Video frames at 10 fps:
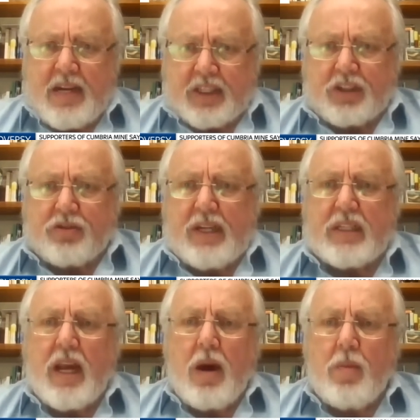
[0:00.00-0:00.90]

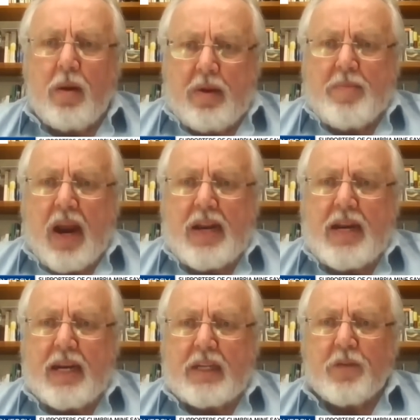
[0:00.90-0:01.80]
industries, where we
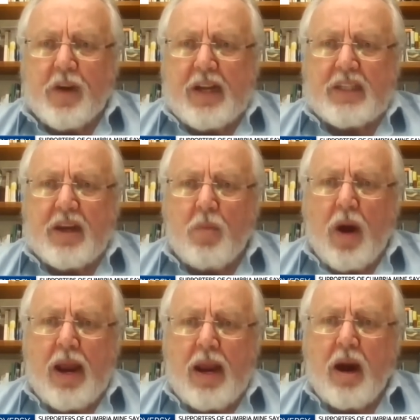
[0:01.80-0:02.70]
might need to find
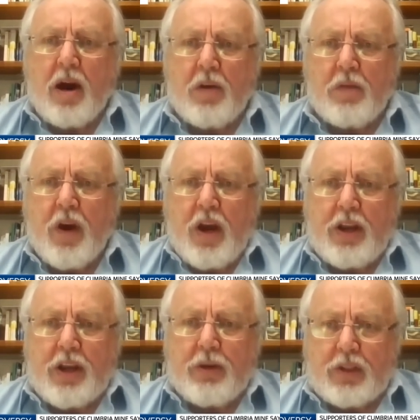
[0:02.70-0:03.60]
some way of
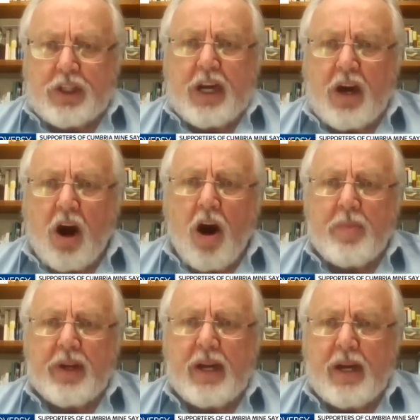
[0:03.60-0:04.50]
using
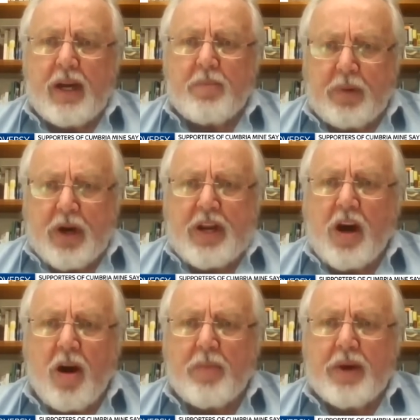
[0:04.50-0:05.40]
carbon,
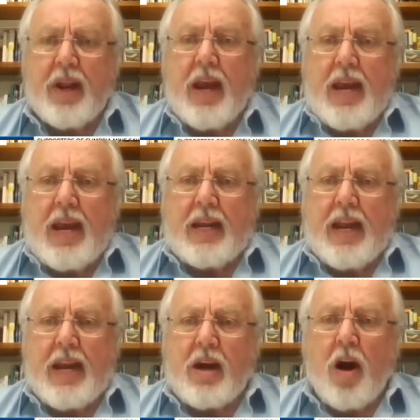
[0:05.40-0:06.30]
burning carbon
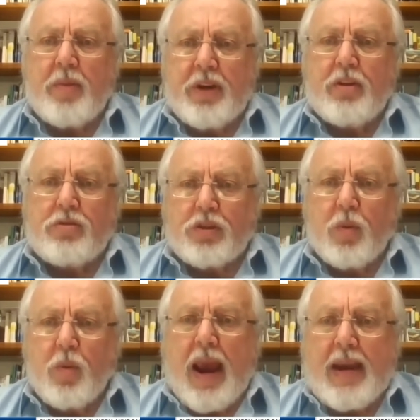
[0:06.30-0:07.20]
in a carbon
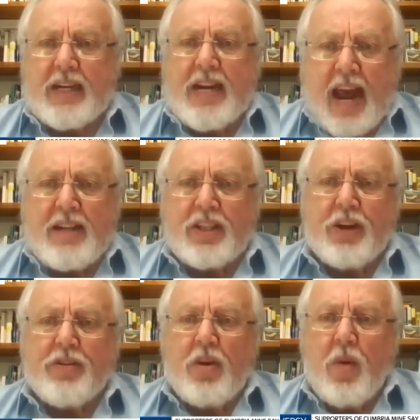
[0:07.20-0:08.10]
neutral way, in a
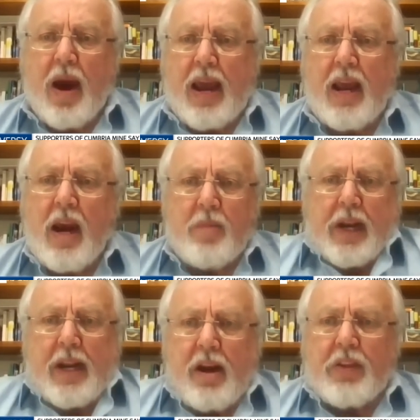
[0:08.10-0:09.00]
net zero way.
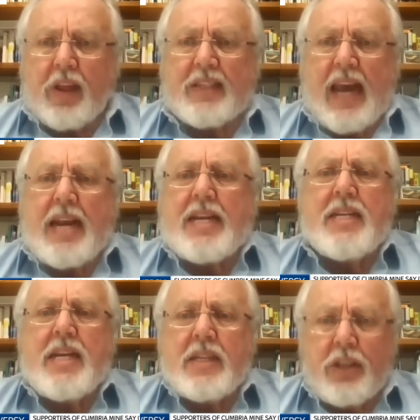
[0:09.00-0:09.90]
But I don't think there's
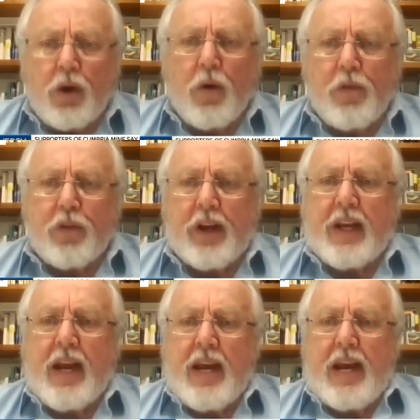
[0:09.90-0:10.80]
any need at all
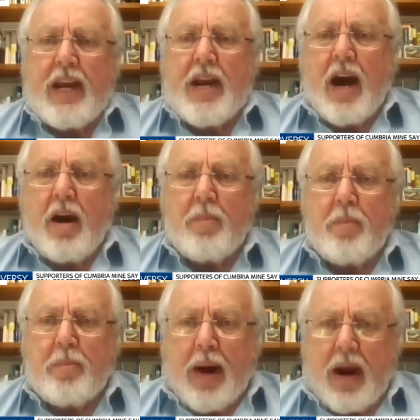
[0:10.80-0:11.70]
for it in
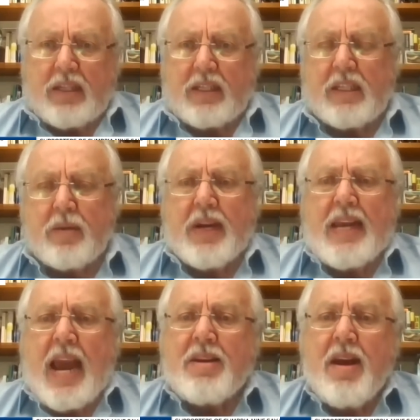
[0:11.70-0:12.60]
our power
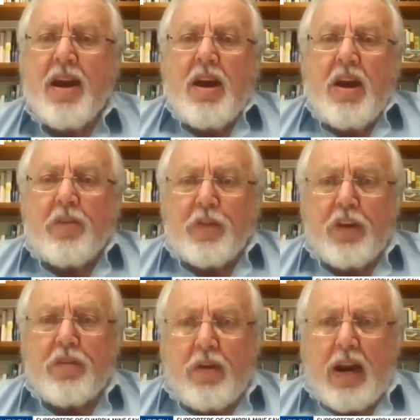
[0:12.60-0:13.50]
system. And again,
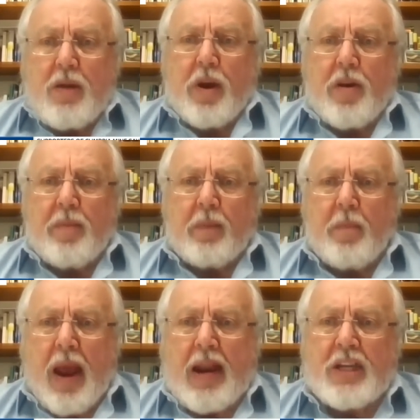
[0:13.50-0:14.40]
if you really want
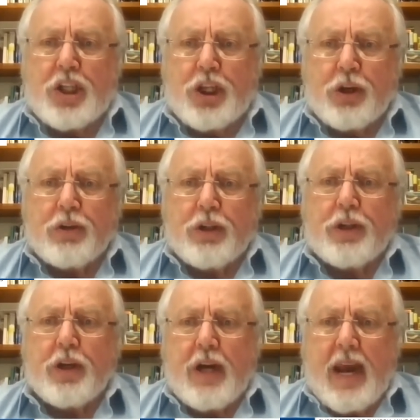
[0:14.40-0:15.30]
to
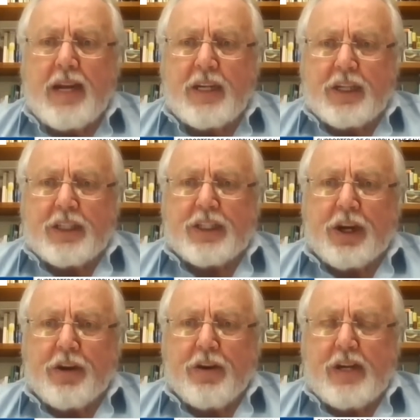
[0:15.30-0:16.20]
ensure your
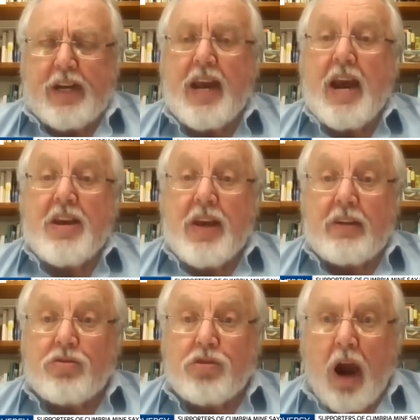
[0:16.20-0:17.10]
energy security,
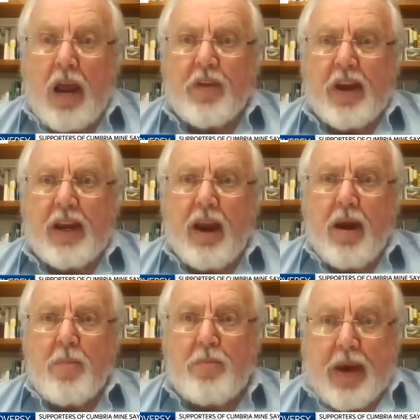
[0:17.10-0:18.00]
then
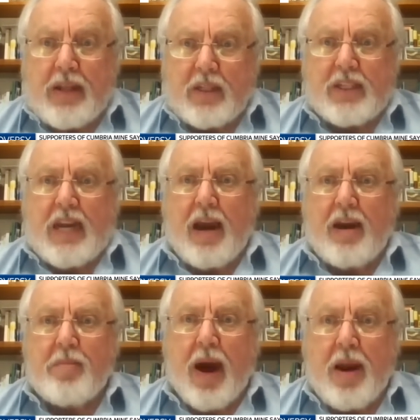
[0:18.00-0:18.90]
driving bills
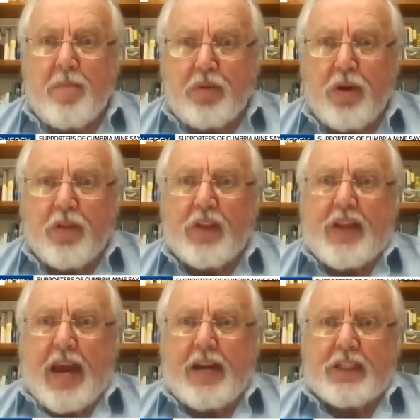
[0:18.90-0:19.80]
down by
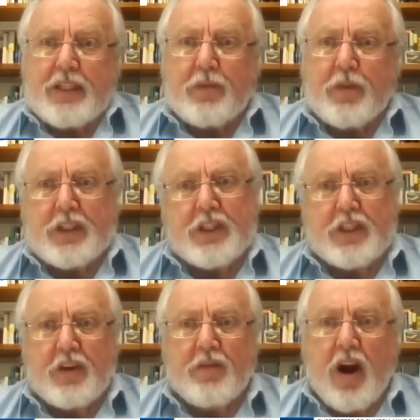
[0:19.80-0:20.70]
improving the energy
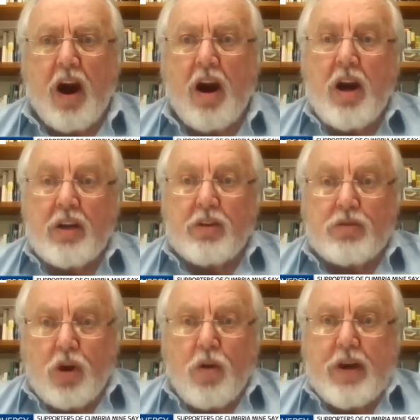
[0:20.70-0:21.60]
efficiency of our
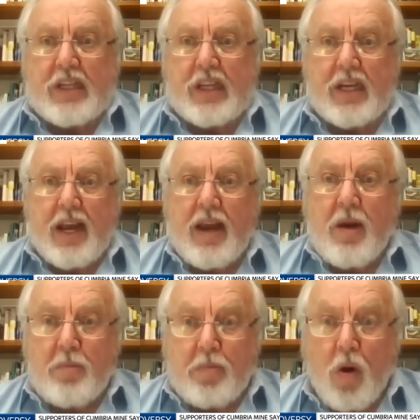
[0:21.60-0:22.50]

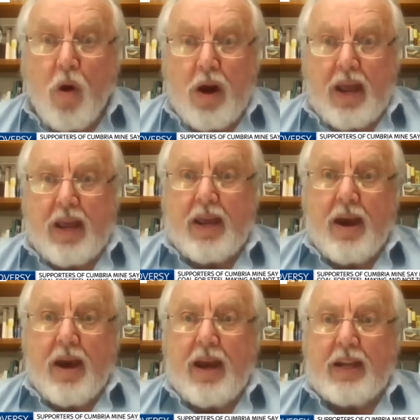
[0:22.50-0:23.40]
notoriously
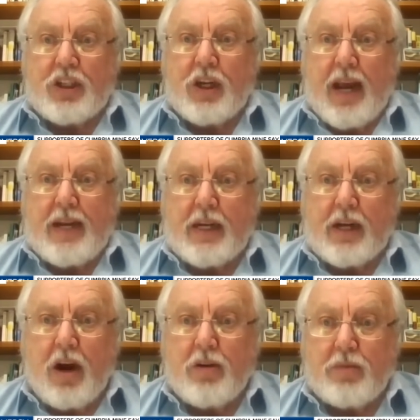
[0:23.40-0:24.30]
poorly
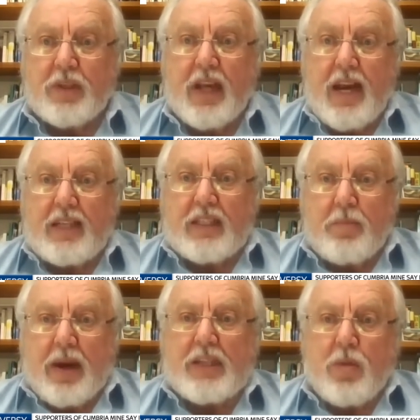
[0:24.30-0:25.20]
insulated homes
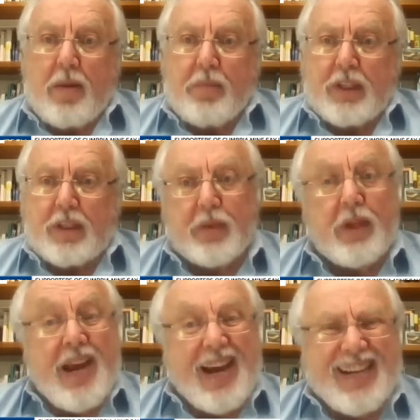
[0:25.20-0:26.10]
is the best way
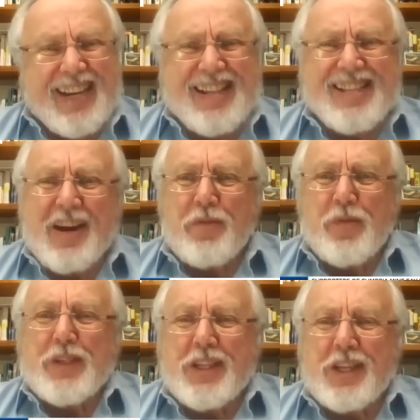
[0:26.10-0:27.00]
possible. And again, the
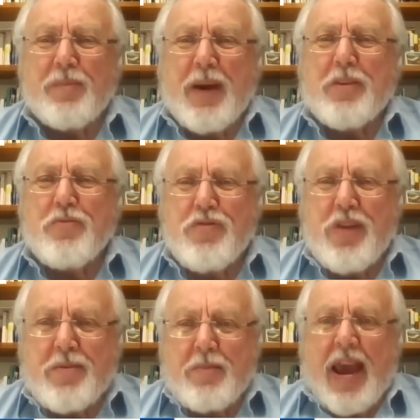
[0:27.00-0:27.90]
government's just made a
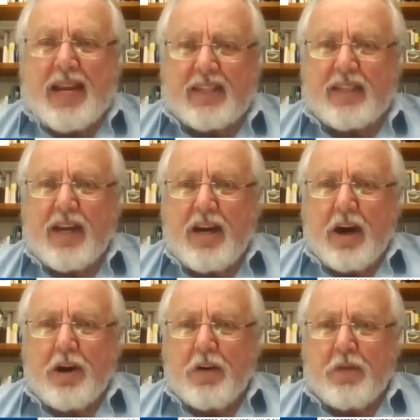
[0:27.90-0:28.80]
real mess
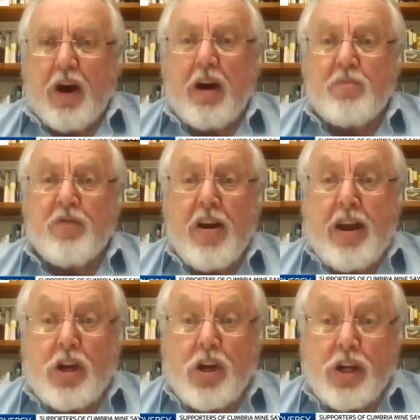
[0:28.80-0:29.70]
of a
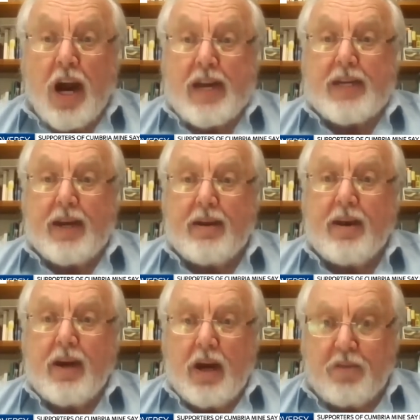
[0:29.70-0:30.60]
very good
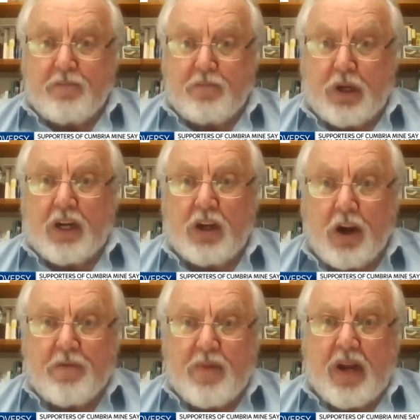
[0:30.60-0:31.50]
idea of
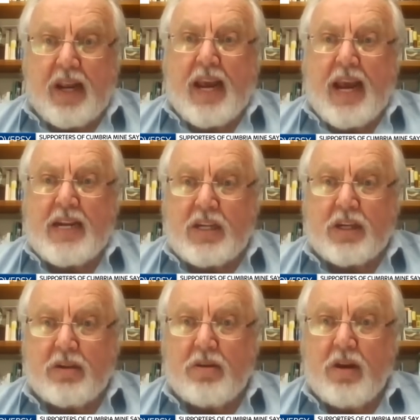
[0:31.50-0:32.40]
putting a lot of money
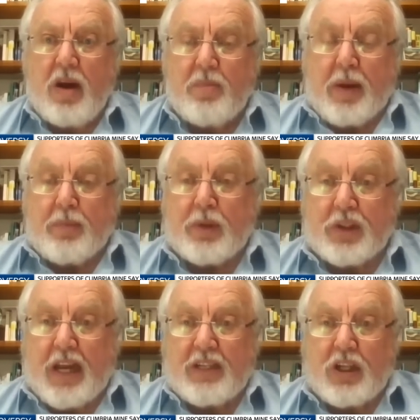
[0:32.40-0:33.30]
into
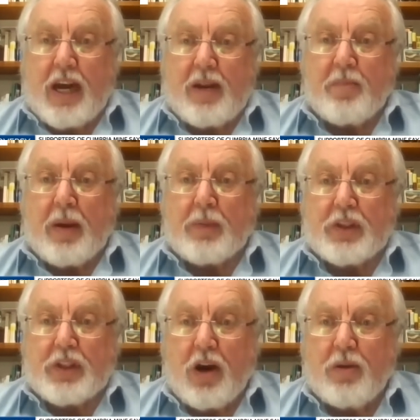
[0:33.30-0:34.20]
insulating
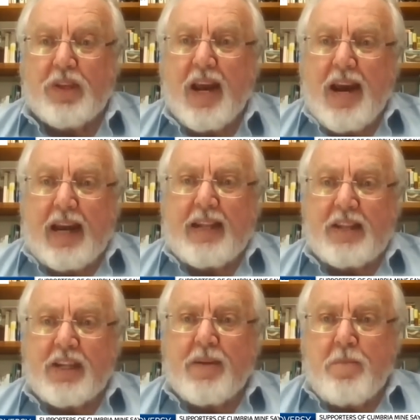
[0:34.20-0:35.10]
people's homes,
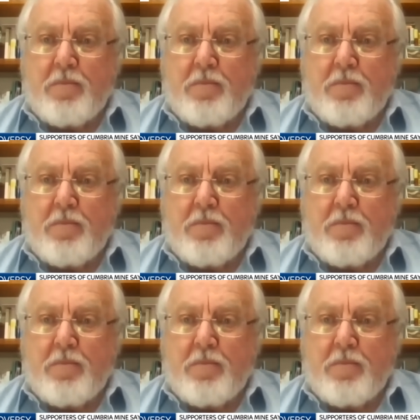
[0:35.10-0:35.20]
and it